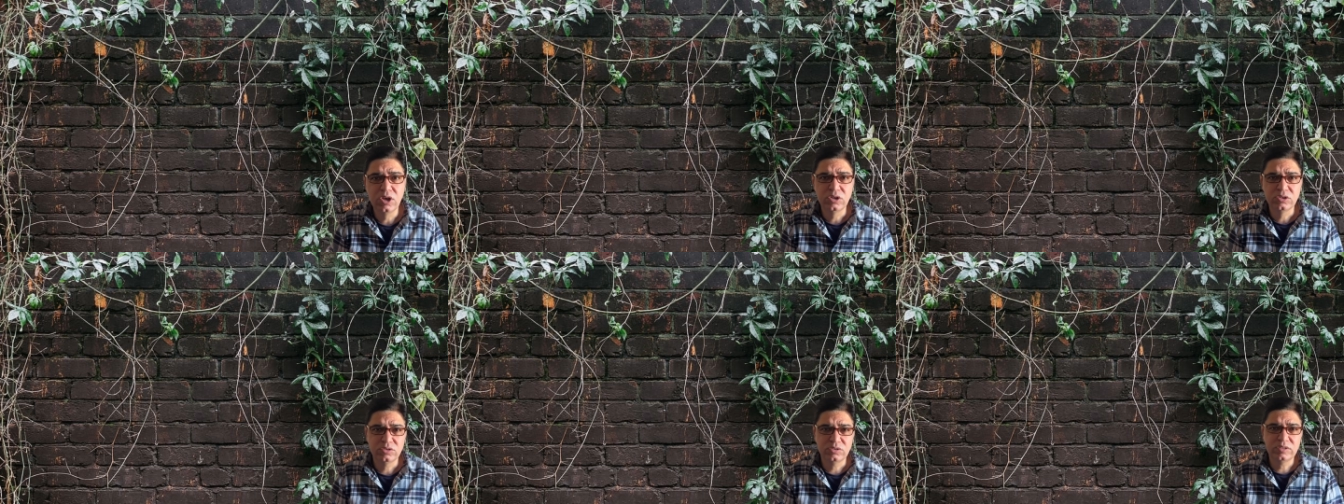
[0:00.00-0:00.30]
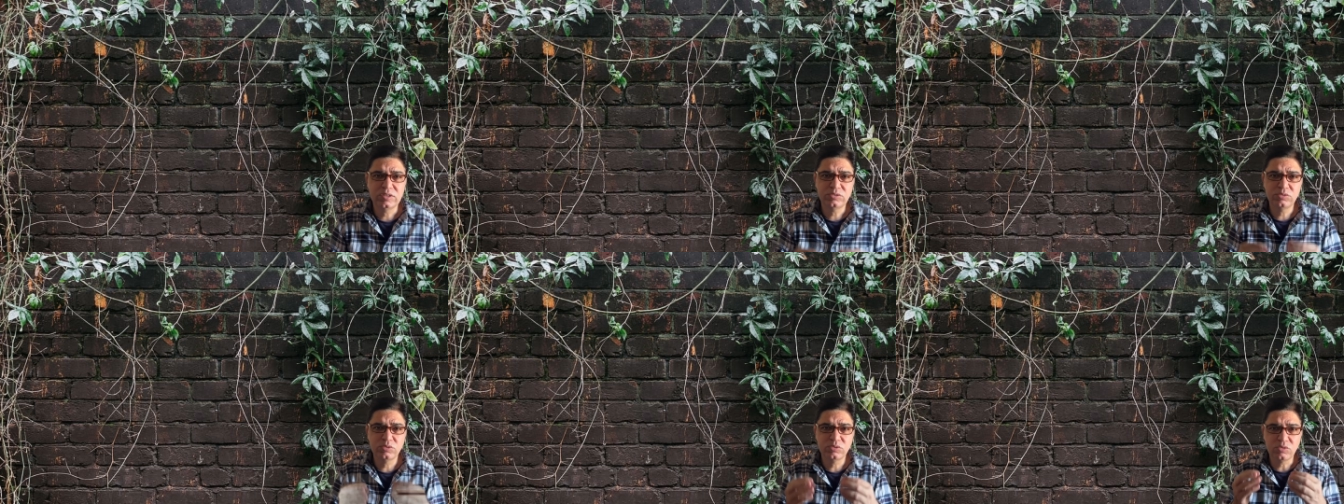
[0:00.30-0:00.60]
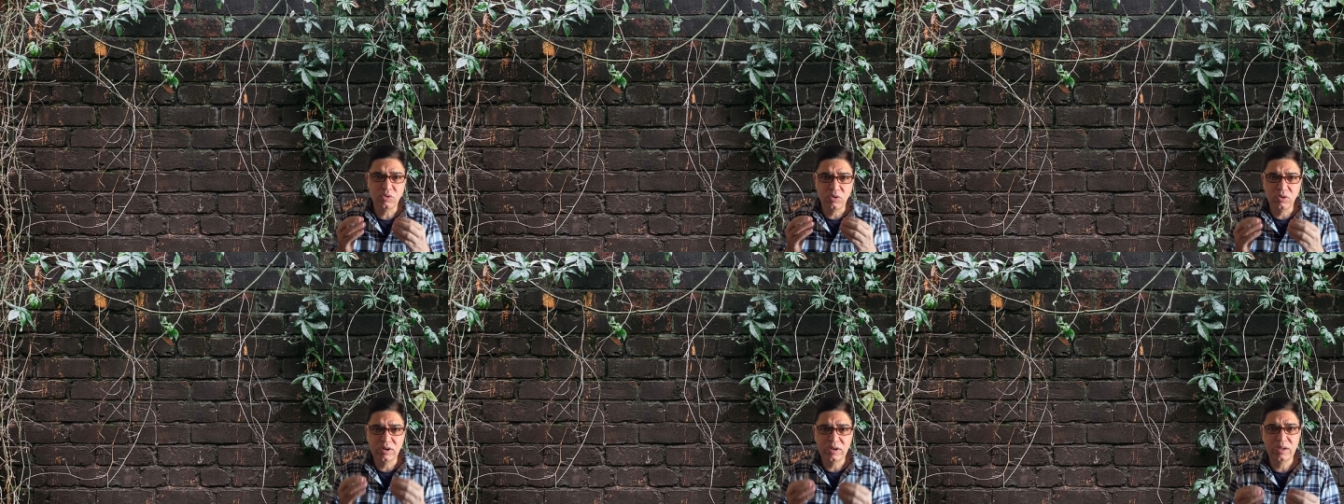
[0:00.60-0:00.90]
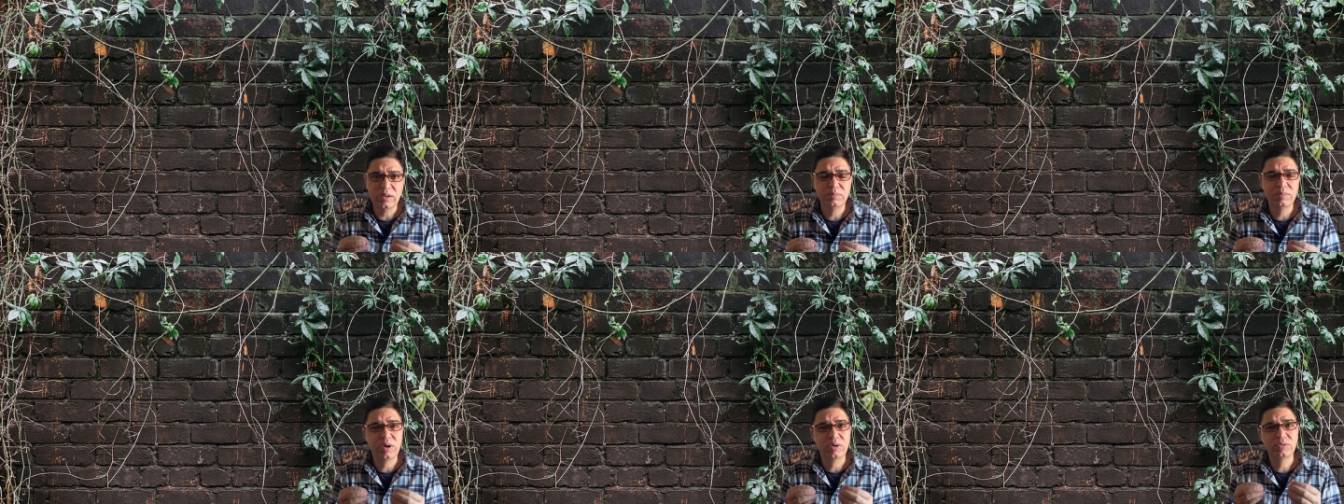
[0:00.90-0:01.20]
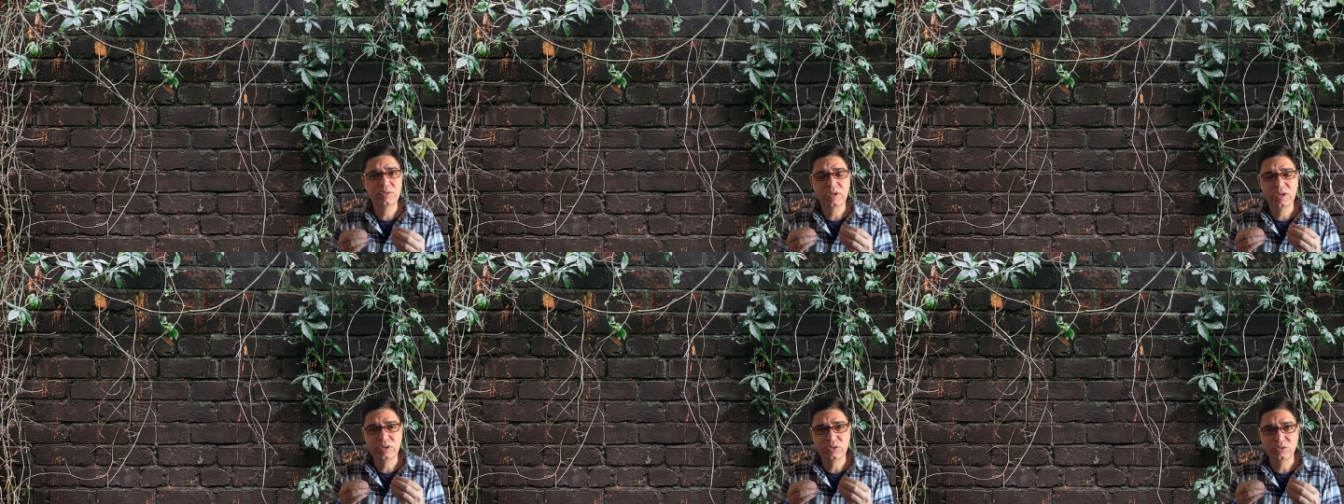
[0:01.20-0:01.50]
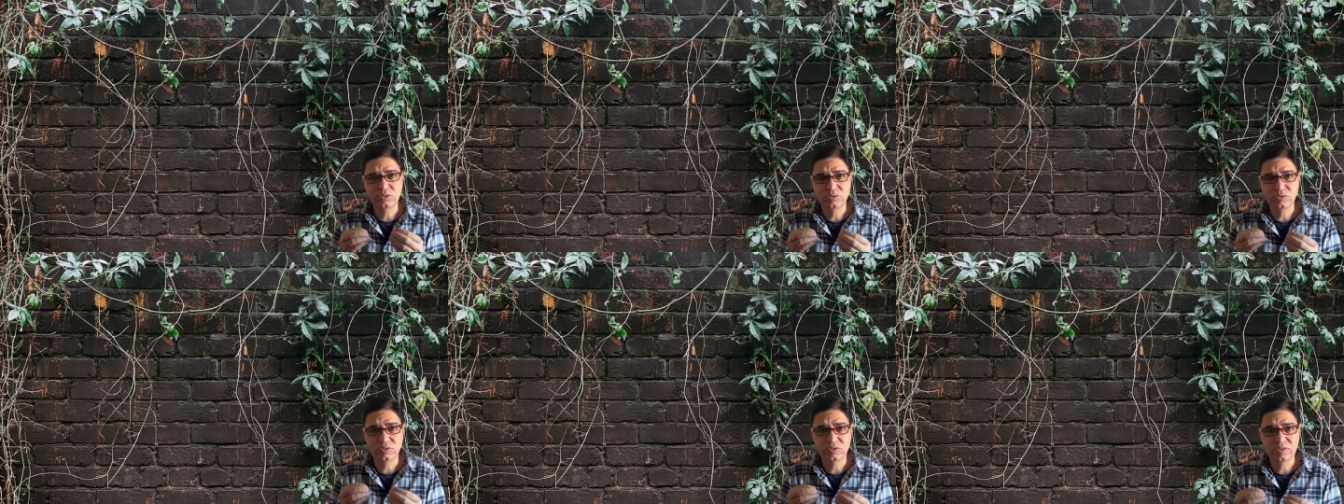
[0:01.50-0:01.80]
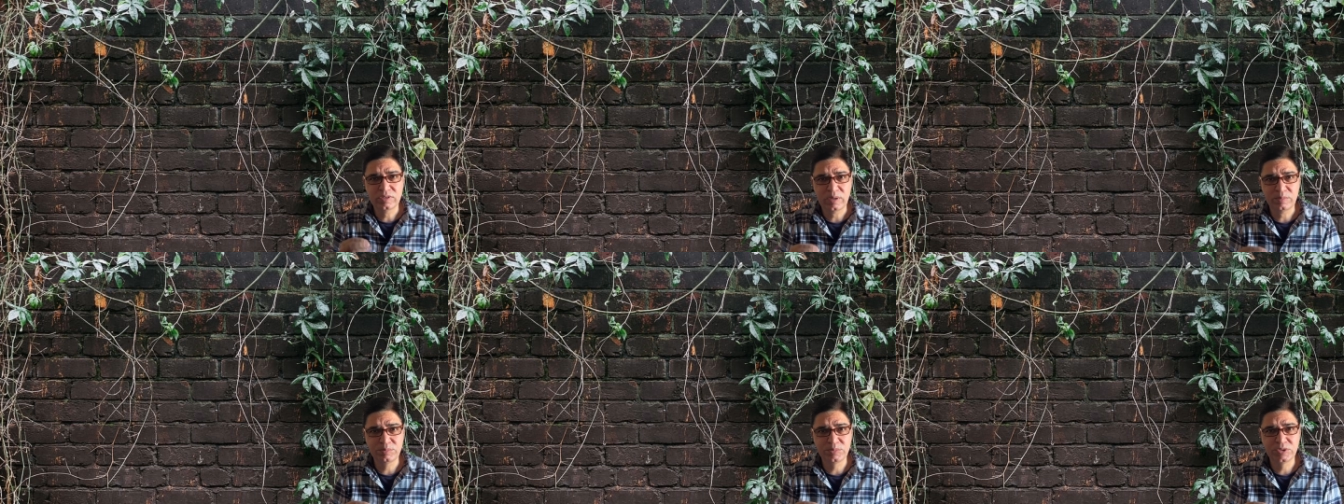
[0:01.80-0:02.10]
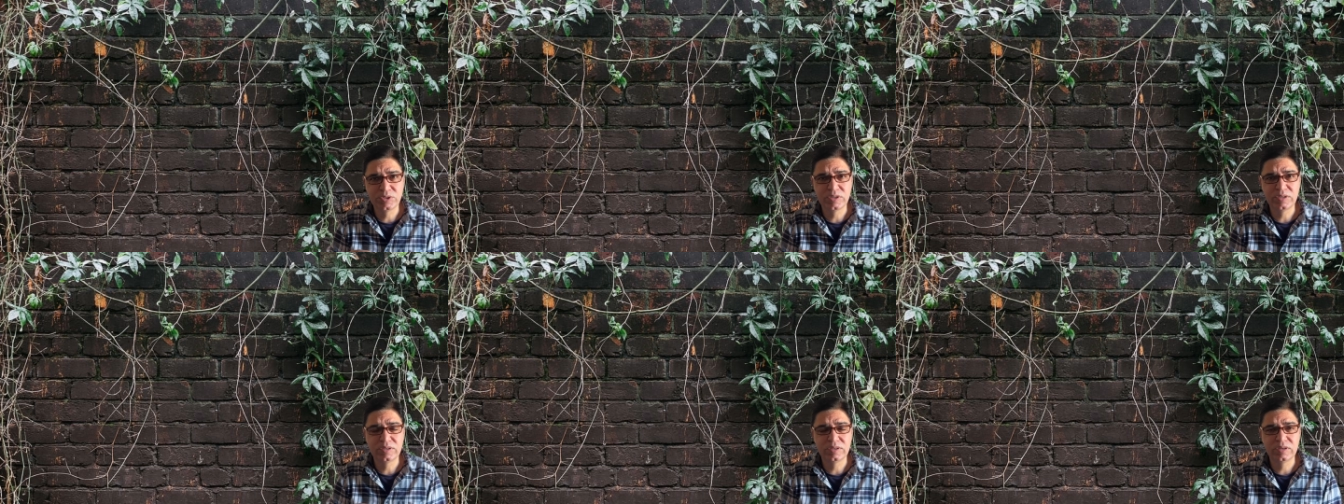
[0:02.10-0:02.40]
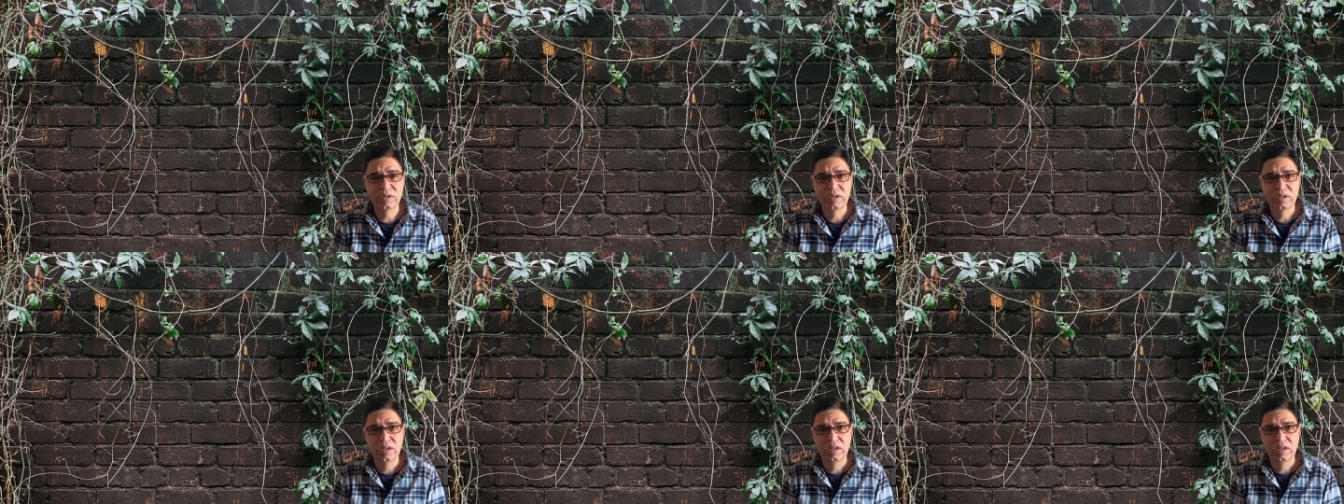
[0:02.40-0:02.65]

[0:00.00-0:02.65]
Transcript: So this was all about intussusception.